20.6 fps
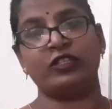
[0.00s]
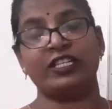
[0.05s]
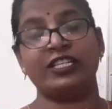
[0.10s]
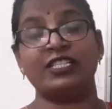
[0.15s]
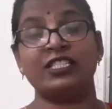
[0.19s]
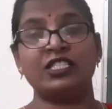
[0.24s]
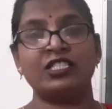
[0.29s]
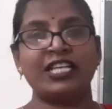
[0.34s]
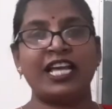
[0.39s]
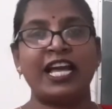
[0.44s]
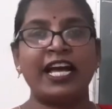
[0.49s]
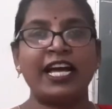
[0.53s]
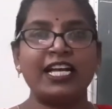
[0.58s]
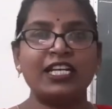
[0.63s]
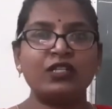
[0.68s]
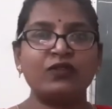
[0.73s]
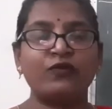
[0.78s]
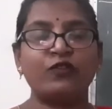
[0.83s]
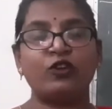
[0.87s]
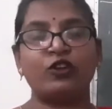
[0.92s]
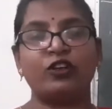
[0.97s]
They
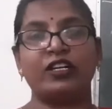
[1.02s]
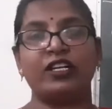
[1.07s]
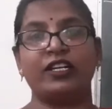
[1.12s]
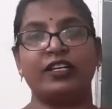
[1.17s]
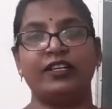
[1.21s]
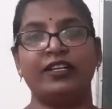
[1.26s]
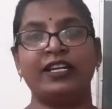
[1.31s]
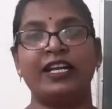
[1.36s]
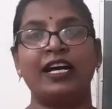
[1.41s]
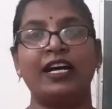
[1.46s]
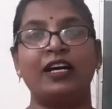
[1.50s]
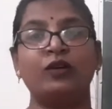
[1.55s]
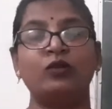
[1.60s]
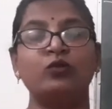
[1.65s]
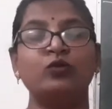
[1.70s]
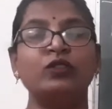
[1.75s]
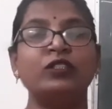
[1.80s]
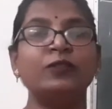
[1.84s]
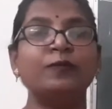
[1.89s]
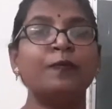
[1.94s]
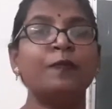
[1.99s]
stand for a
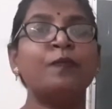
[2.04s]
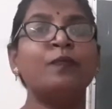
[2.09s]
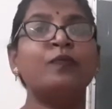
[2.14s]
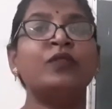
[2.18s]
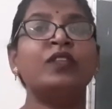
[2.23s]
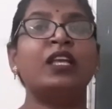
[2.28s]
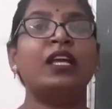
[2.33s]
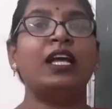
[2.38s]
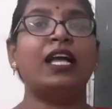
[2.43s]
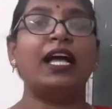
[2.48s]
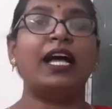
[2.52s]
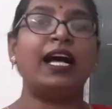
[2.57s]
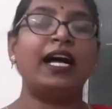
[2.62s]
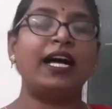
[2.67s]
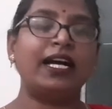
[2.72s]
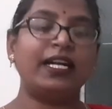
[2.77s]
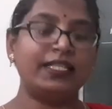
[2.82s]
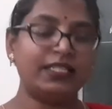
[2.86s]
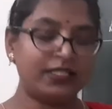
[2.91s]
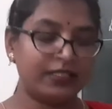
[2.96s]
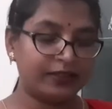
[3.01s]
noun,
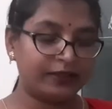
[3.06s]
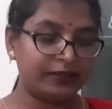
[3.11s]
and